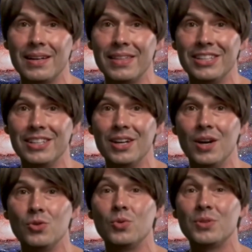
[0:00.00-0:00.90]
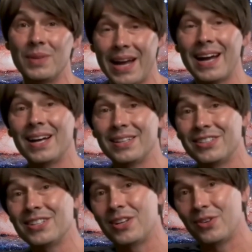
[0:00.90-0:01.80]
This alone would make
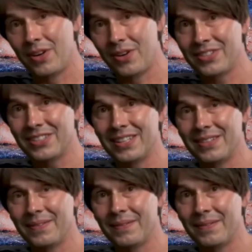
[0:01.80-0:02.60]
Atlas a curiosity.